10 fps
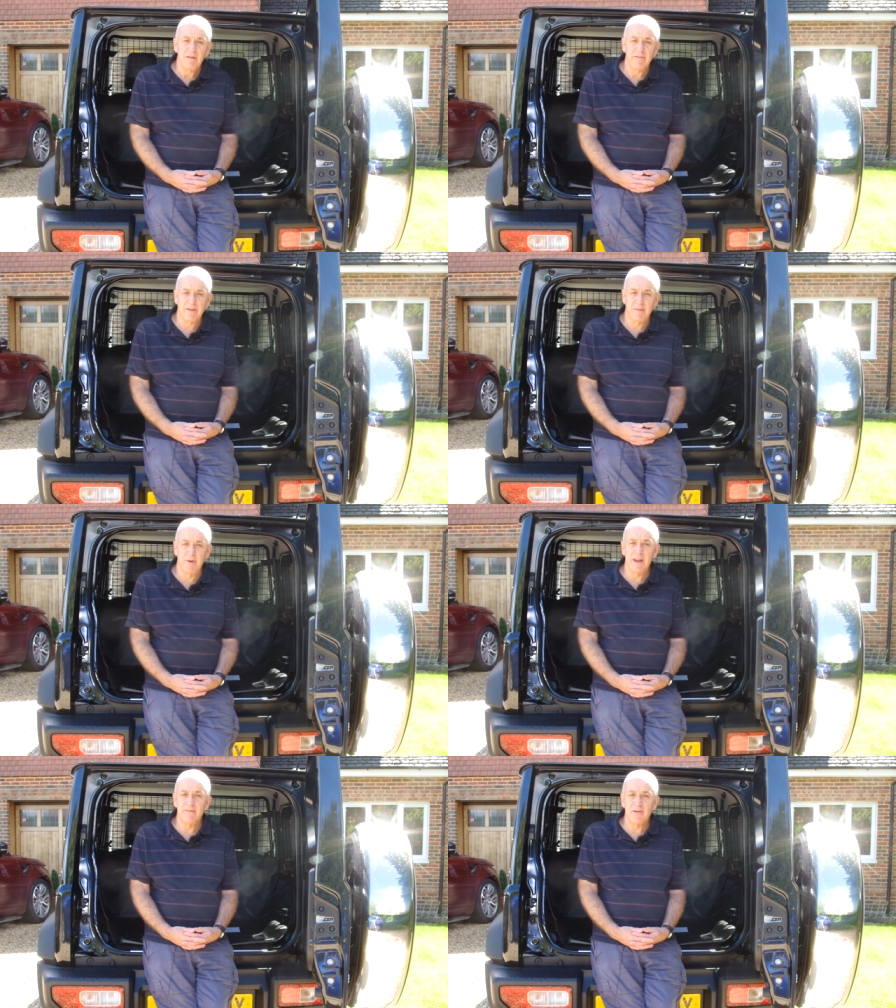So
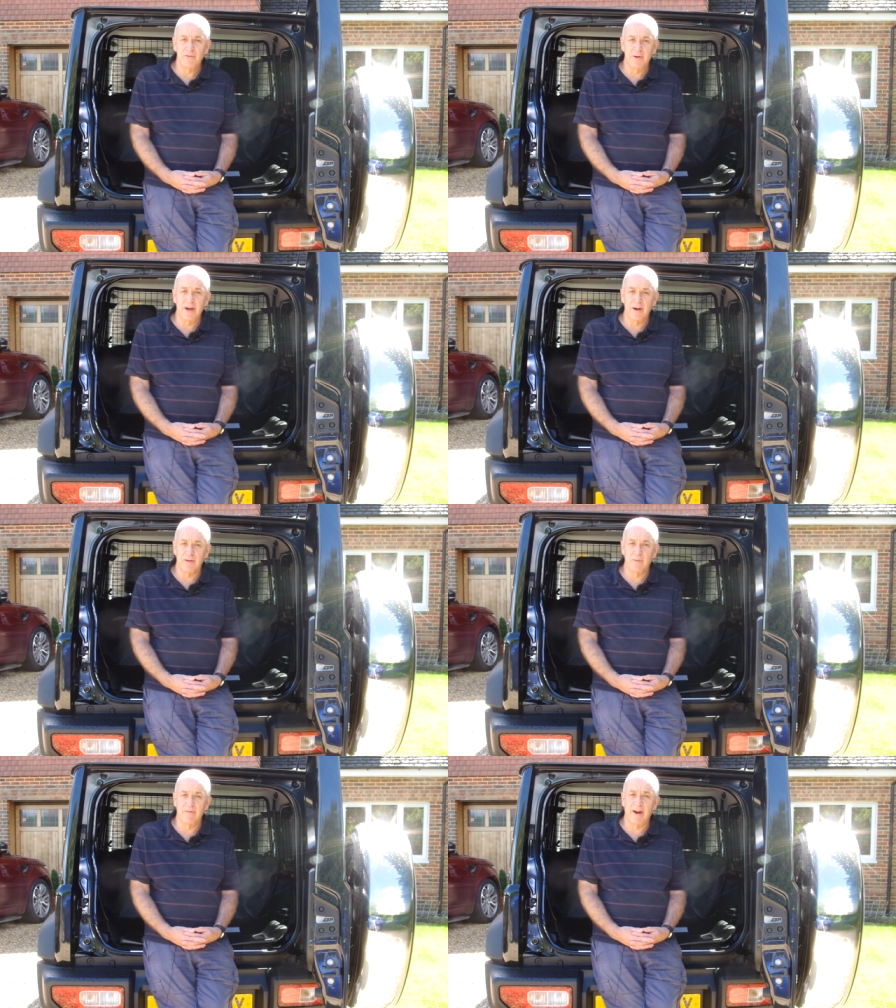many of you know
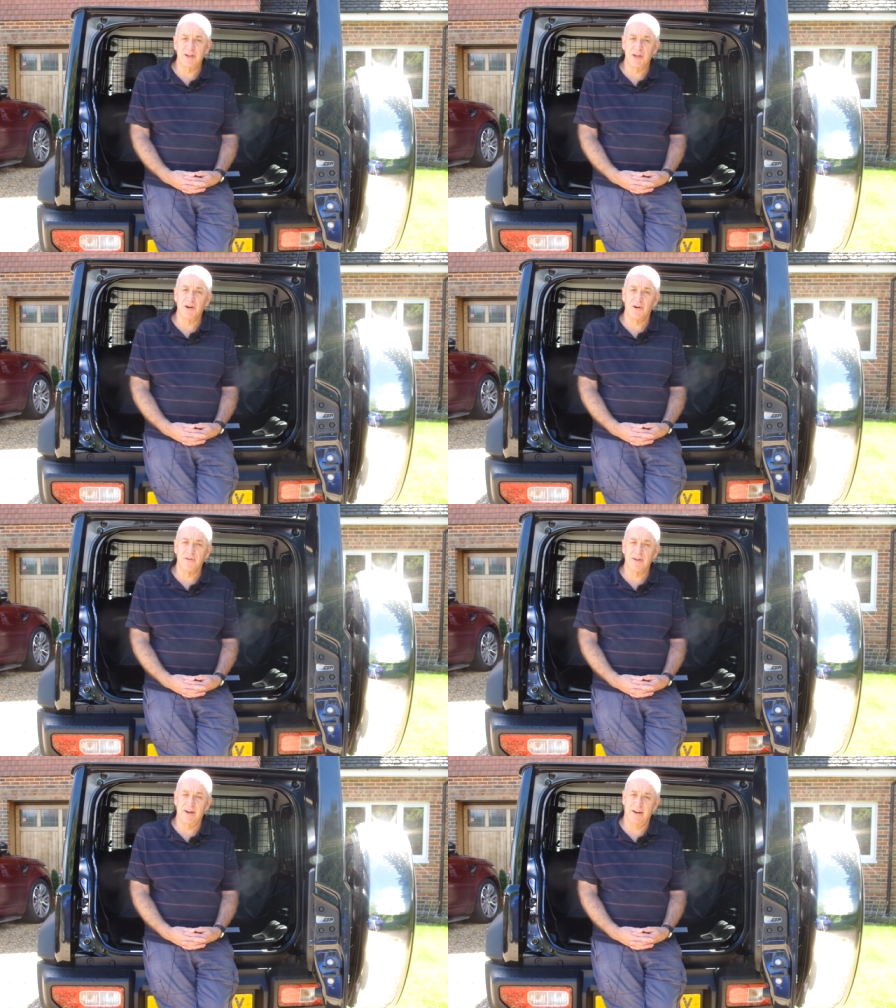that we've actually got
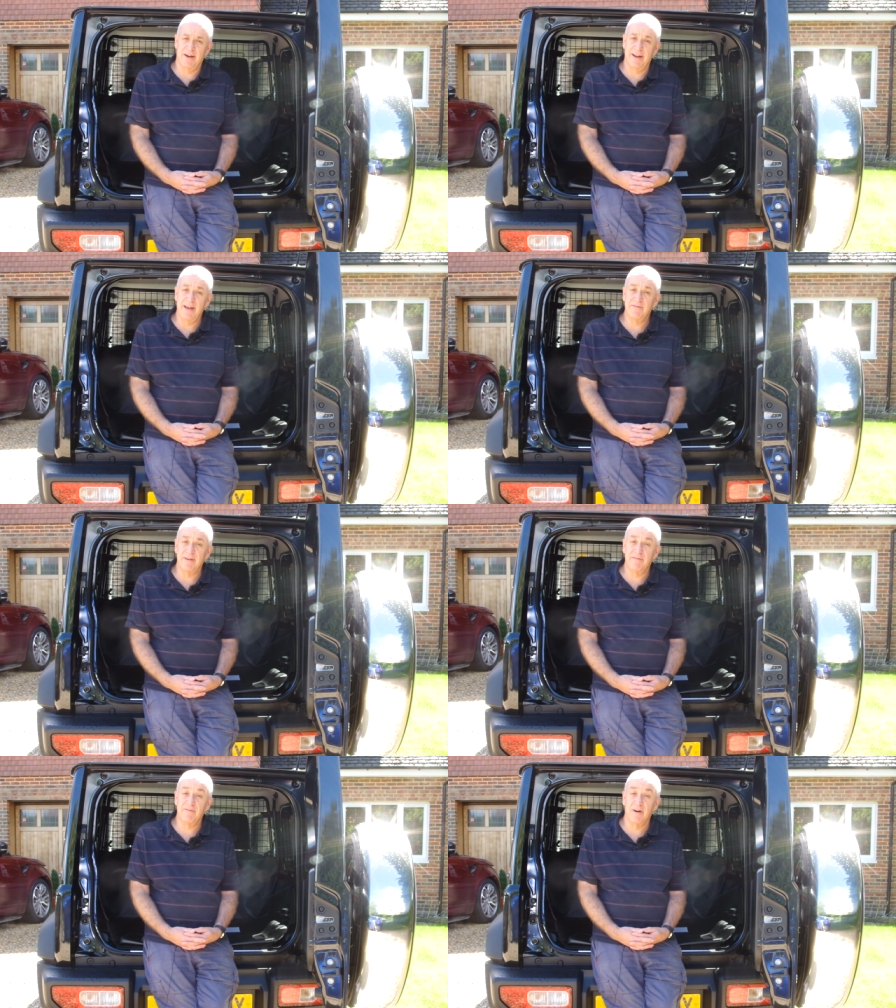uh, an
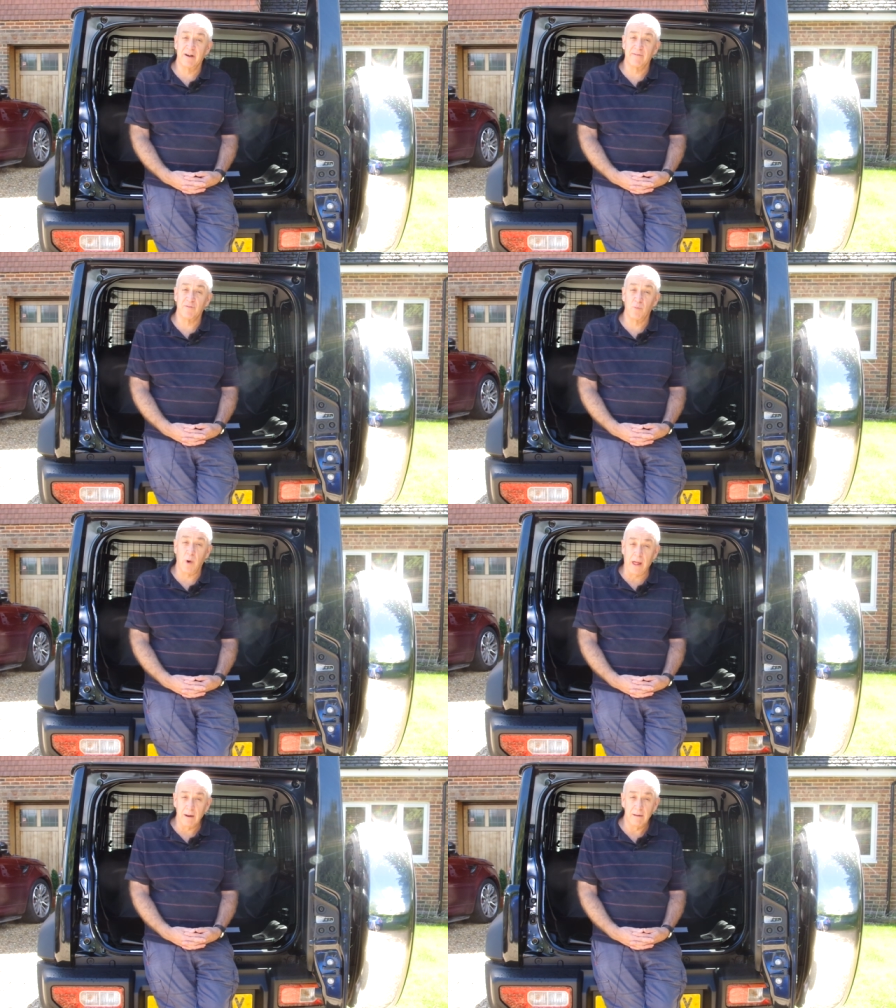SZ5 as
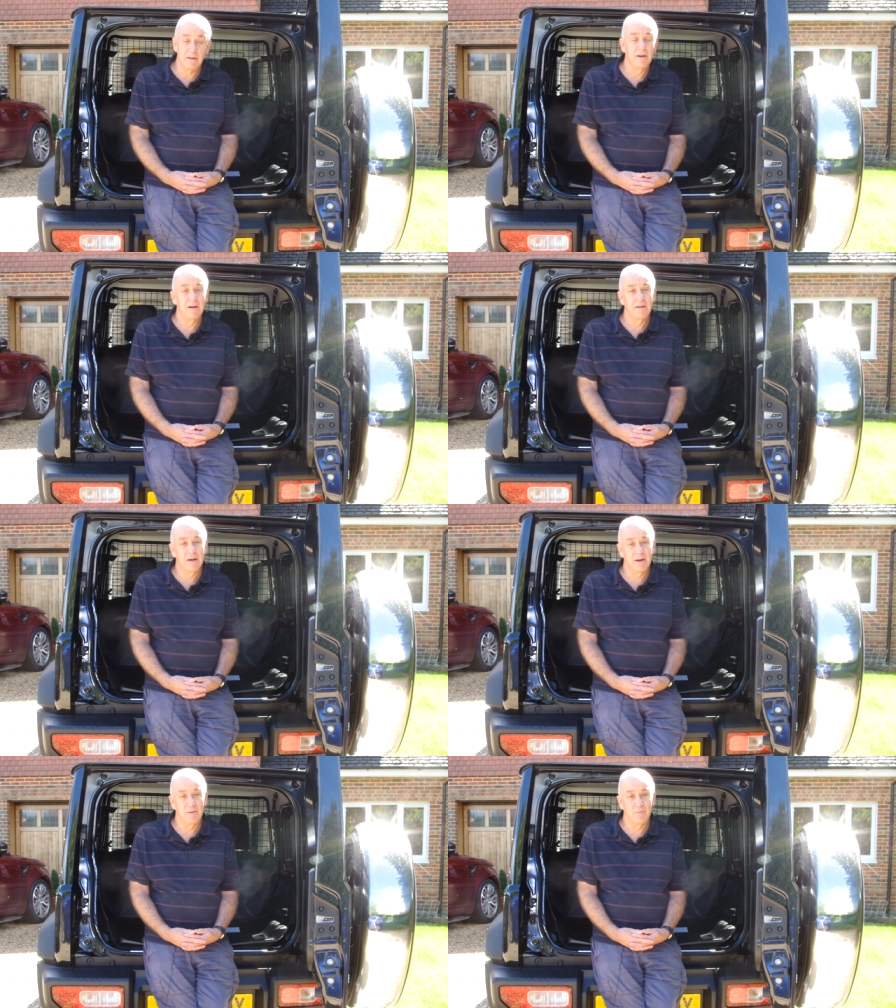well,
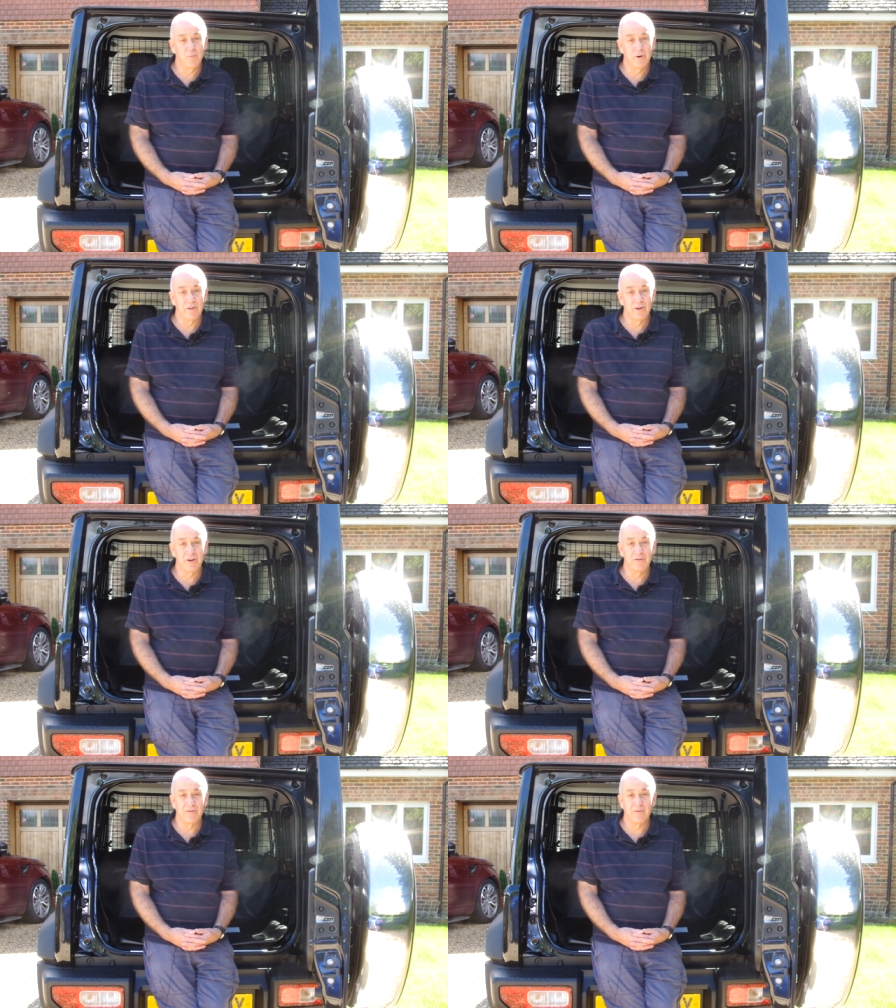uh, one of the
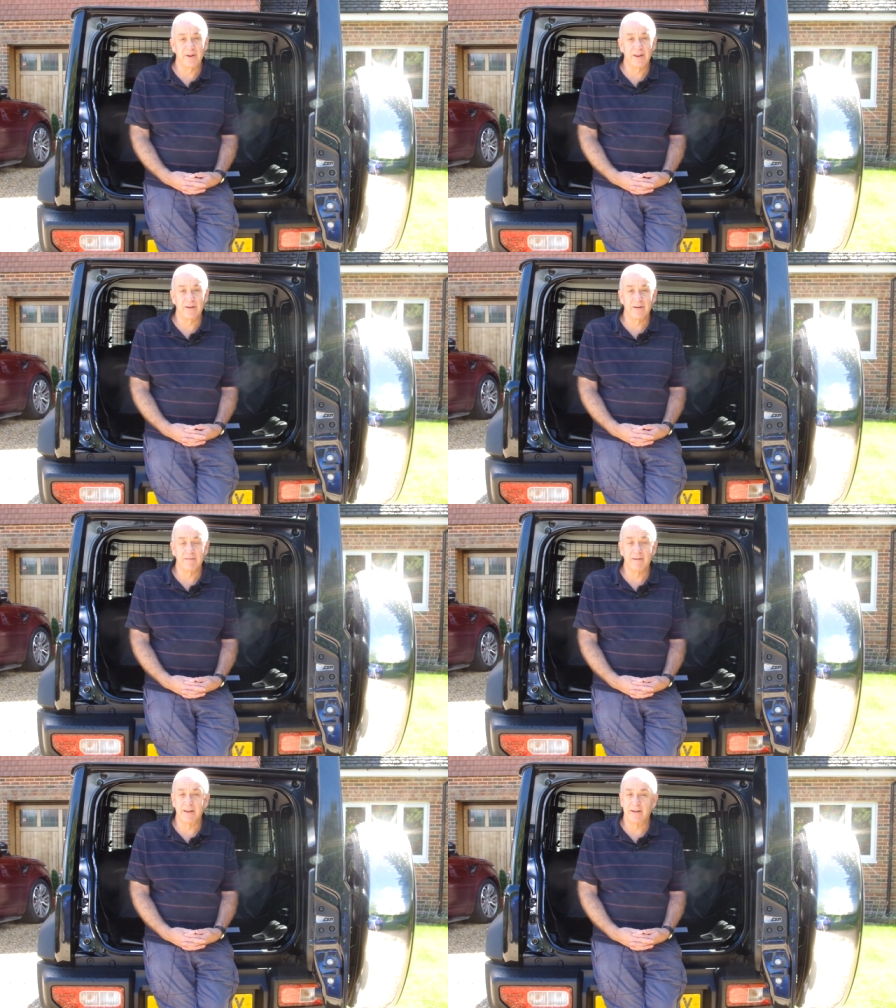new
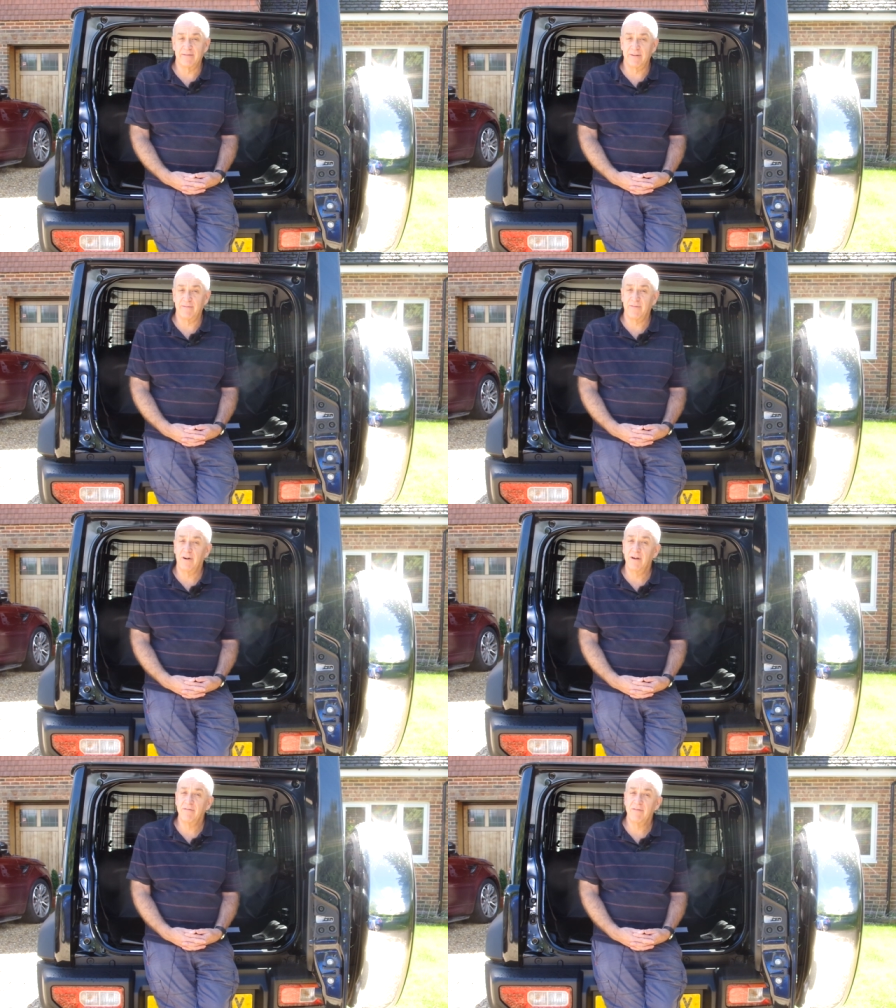2019
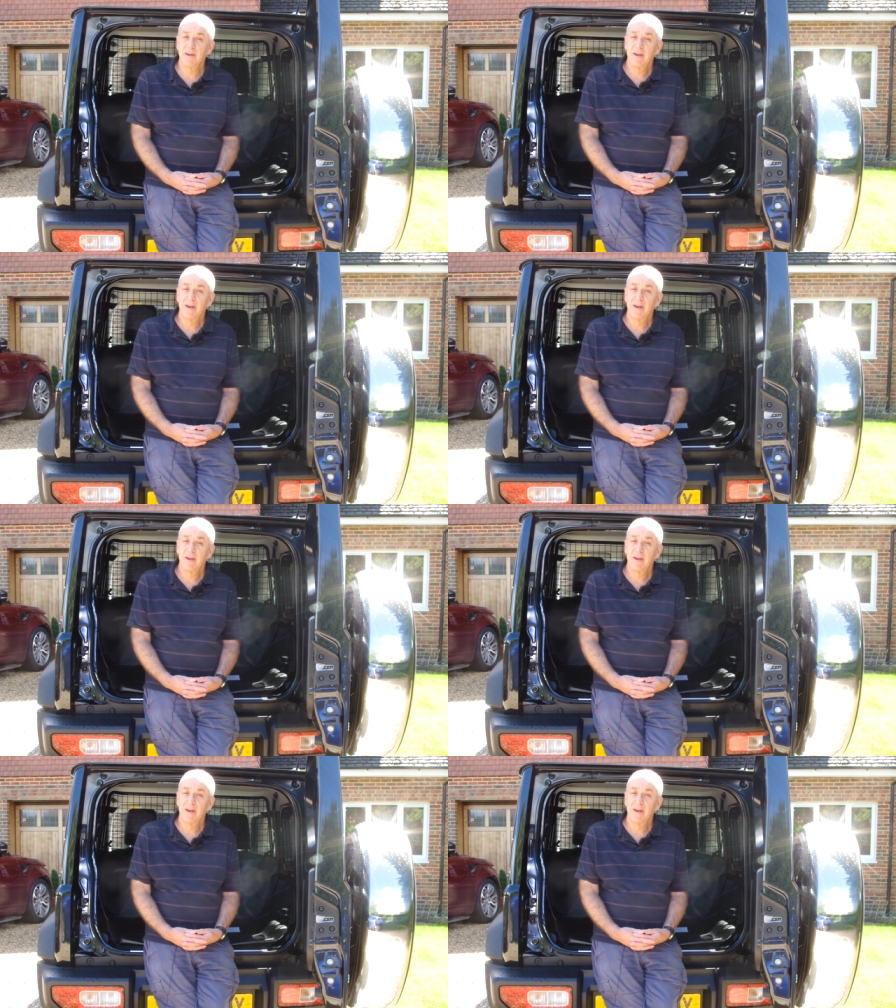SZ5s,